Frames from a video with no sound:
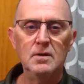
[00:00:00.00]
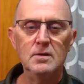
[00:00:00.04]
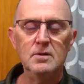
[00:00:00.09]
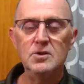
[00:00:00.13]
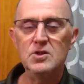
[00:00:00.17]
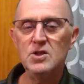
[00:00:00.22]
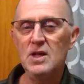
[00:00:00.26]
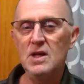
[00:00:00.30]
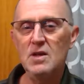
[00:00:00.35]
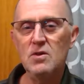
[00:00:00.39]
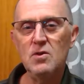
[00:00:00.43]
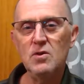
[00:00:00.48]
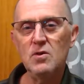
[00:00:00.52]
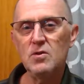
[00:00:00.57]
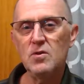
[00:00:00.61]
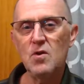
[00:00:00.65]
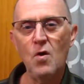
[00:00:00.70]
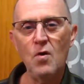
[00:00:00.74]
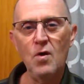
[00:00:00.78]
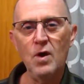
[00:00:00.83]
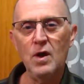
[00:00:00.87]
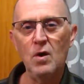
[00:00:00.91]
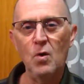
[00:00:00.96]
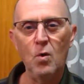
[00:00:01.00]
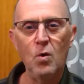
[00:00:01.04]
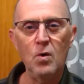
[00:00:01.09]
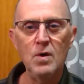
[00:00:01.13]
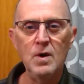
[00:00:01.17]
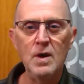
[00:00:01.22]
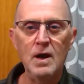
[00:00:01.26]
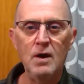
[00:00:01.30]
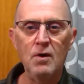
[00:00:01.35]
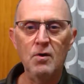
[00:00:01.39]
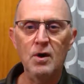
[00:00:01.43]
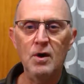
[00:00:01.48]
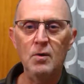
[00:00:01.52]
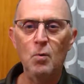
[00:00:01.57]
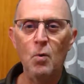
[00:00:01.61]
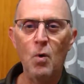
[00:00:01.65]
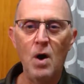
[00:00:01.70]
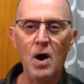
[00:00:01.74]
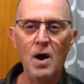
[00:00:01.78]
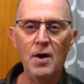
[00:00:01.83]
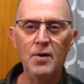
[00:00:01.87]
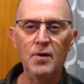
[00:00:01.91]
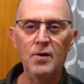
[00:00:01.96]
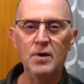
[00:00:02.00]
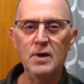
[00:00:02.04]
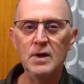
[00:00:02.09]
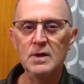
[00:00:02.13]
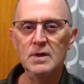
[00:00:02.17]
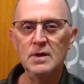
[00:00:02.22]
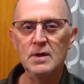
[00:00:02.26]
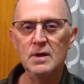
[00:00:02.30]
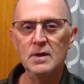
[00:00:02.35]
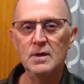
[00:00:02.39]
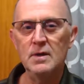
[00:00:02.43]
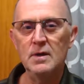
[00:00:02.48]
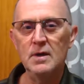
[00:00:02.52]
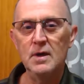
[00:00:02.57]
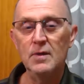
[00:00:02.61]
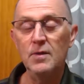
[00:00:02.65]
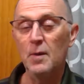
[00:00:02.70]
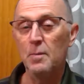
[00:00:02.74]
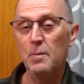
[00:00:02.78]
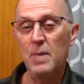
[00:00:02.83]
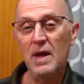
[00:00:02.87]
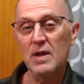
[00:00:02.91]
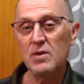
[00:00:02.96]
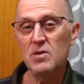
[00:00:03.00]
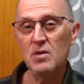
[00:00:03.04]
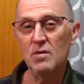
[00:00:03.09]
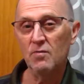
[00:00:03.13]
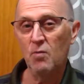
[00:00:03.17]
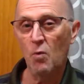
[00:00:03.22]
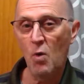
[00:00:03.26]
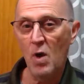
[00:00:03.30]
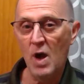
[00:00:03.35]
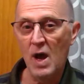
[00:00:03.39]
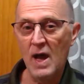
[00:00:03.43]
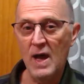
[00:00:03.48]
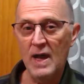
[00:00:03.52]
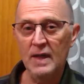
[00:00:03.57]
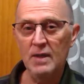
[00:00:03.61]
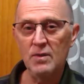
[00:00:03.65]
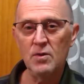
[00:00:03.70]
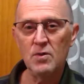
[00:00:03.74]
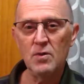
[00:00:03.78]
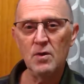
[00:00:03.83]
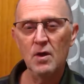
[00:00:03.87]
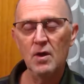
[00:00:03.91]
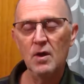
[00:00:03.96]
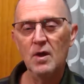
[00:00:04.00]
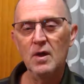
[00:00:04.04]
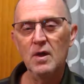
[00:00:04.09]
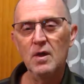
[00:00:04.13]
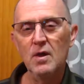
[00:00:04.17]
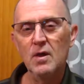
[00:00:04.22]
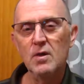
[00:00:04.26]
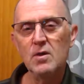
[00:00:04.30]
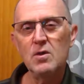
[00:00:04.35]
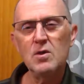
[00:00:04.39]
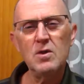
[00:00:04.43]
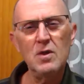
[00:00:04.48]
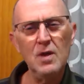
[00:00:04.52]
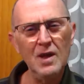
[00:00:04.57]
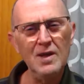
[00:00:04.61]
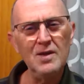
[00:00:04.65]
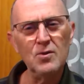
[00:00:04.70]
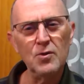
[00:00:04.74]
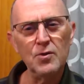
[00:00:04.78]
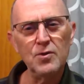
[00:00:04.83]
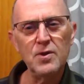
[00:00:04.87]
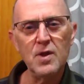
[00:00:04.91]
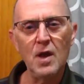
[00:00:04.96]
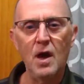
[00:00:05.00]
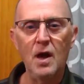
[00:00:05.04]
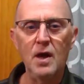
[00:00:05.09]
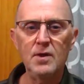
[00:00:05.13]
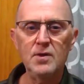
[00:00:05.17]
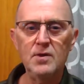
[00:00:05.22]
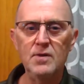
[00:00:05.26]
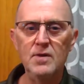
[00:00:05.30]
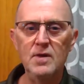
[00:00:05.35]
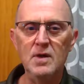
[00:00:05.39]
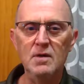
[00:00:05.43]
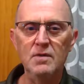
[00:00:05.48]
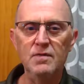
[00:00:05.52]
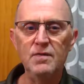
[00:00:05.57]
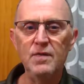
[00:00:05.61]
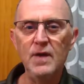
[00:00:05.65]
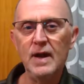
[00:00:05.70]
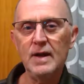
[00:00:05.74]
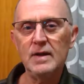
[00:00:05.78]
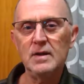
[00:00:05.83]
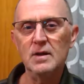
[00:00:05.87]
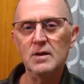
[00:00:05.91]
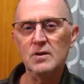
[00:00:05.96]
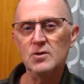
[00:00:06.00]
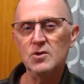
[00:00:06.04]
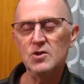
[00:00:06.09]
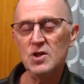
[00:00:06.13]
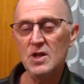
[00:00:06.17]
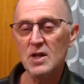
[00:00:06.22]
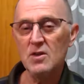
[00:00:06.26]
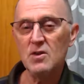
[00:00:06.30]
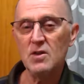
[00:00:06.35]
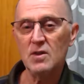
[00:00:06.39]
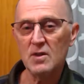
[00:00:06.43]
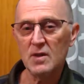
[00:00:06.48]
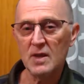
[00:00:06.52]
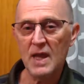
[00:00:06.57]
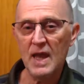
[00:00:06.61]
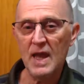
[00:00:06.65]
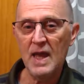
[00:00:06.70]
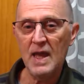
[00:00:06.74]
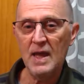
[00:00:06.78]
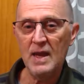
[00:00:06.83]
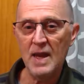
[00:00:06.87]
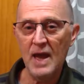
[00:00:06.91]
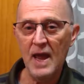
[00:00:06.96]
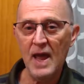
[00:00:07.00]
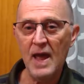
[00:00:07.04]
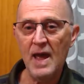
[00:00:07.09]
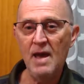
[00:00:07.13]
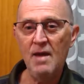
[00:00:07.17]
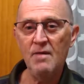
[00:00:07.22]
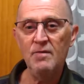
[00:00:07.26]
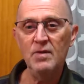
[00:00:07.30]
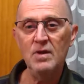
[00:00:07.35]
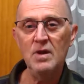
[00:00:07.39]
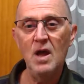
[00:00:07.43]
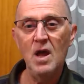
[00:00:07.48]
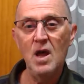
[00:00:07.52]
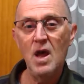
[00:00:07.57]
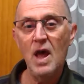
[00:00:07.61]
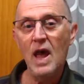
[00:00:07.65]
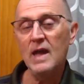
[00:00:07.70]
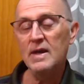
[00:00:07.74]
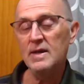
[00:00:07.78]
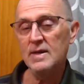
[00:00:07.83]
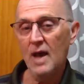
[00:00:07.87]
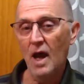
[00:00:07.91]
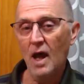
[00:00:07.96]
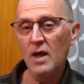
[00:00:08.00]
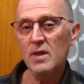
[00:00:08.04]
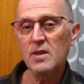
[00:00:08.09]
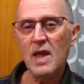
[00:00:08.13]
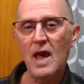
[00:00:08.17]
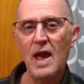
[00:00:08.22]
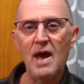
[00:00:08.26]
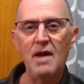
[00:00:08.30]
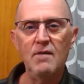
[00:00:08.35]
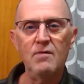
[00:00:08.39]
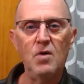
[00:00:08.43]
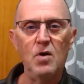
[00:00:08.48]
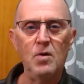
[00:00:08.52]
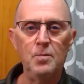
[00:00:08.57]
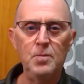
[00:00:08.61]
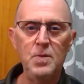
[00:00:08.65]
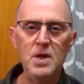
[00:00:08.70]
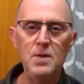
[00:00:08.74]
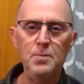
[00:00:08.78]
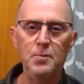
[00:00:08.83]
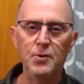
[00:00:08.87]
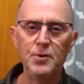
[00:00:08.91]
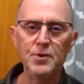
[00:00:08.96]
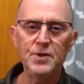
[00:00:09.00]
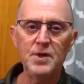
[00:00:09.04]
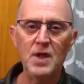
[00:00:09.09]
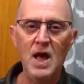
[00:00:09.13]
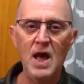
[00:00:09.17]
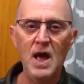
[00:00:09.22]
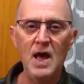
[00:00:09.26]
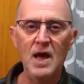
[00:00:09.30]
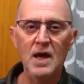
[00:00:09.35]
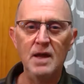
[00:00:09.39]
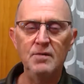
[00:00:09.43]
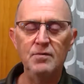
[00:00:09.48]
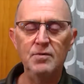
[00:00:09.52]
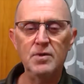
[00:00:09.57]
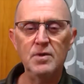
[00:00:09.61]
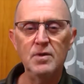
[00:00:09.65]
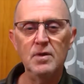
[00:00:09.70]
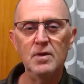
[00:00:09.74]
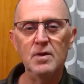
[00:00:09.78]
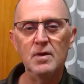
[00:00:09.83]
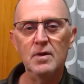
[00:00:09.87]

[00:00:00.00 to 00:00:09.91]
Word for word: Jesus turning ordinary water into the best of wines signals to us the effect that Jesus can have and, and does have on people's lives.